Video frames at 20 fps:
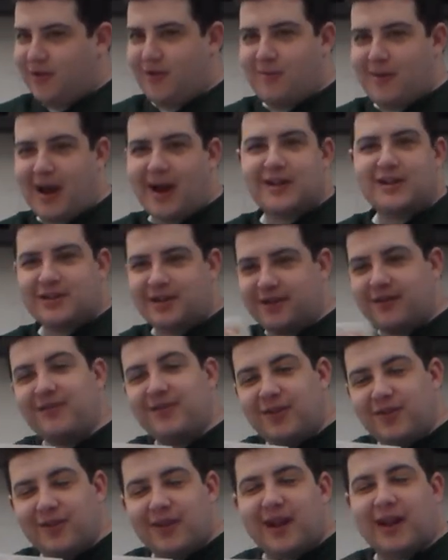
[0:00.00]
Can you imagine
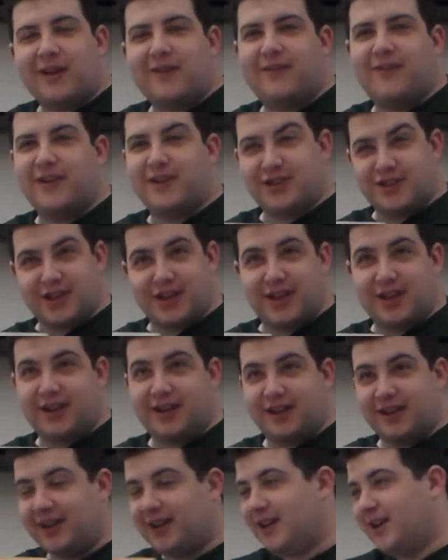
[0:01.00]
if we were like
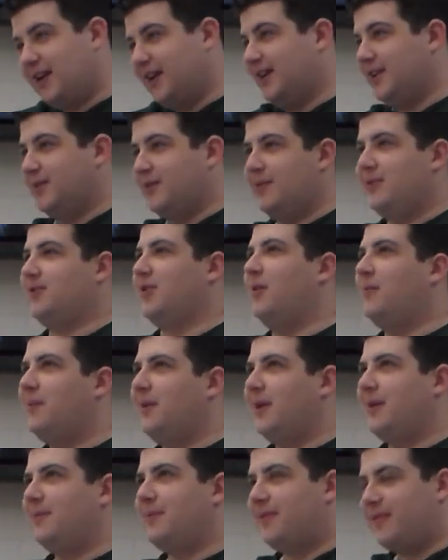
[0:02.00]
fishing and went to
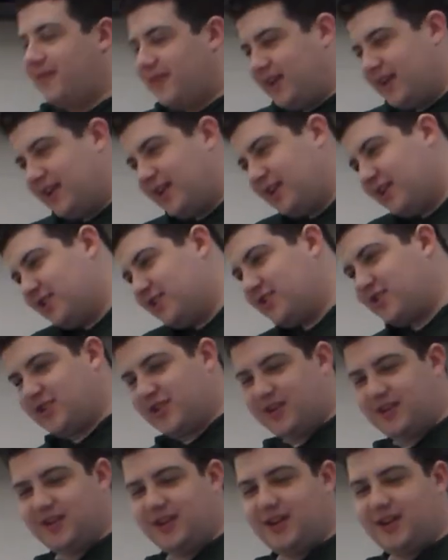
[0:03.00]
open up a fish
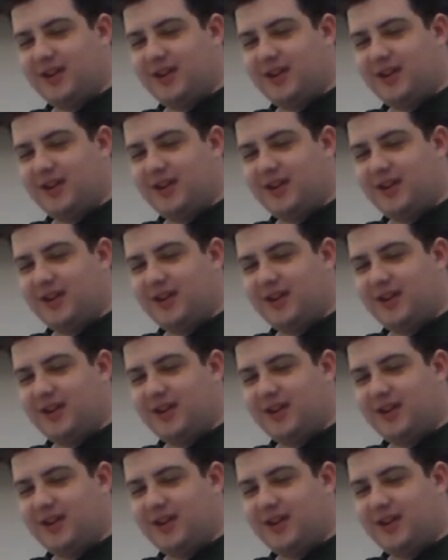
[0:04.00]
and